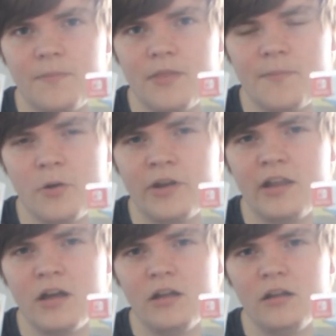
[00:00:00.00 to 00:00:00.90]

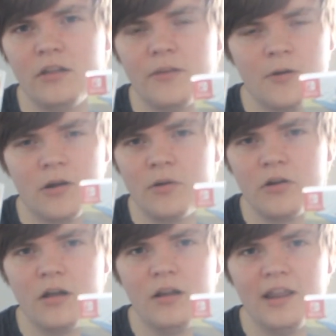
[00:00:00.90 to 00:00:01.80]
Pokemon
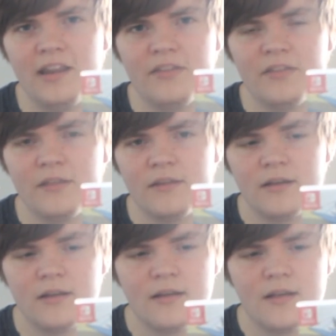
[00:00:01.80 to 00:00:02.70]
girl in
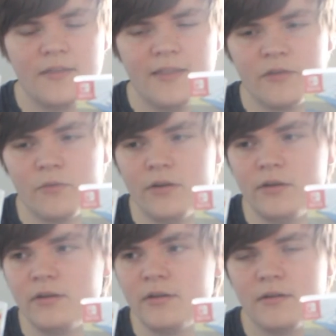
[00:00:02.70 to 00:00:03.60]
this
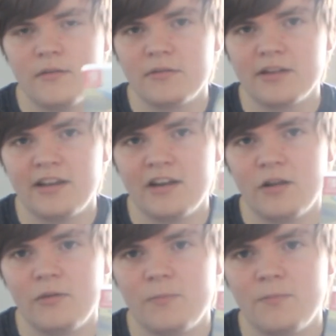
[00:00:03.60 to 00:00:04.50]
one was like
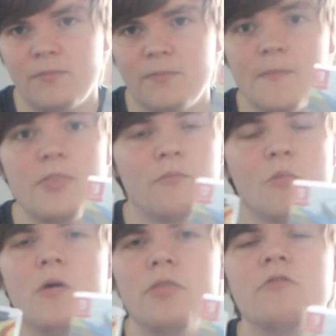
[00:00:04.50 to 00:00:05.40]

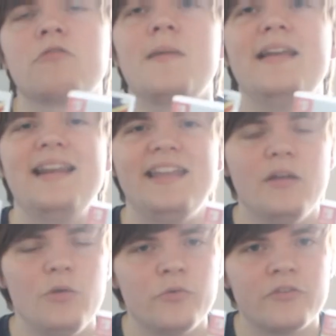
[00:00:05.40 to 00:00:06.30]
what was mainly
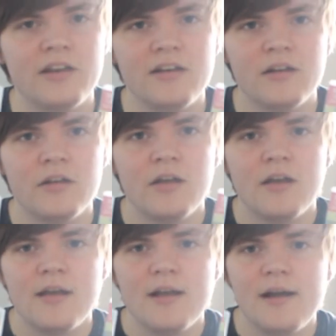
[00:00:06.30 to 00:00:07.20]
used in
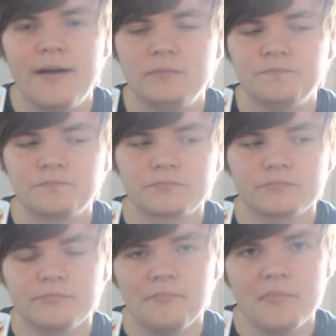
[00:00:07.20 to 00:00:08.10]
some
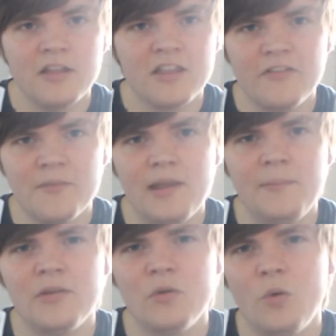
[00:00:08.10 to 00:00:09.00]
of the
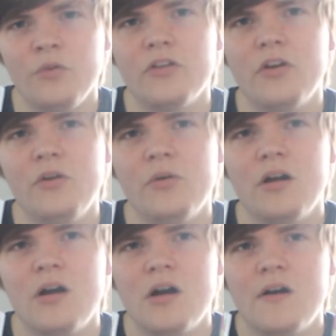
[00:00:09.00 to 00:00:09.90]
memes. And also
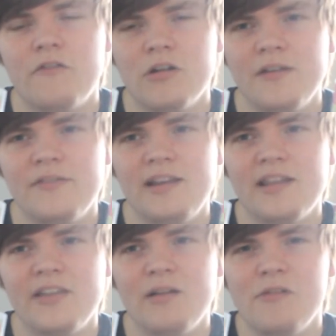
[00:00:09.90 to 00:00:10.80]
from what I've seen,
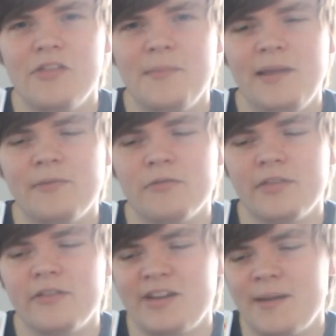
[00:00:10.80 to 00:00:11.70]
I think one of the memes was
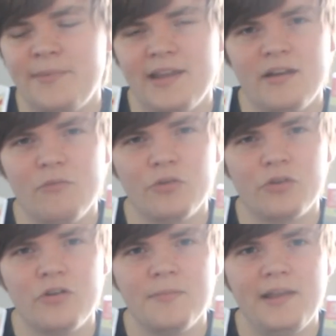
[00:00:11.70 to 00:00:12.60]
that the champion was
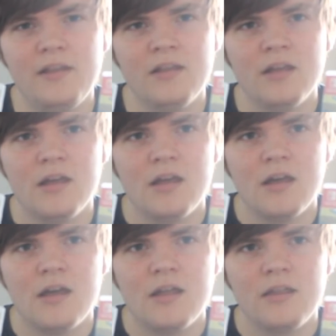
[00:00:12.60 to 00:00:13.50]
going to be
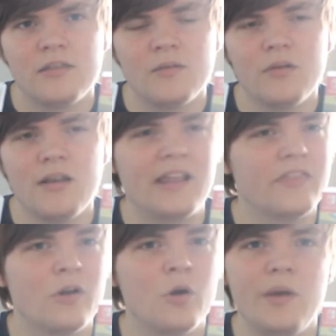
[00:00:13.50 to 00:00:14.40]
someone like
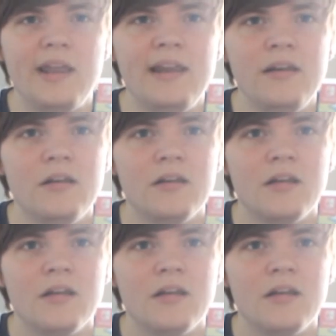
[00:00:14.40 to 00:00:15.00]
the Queen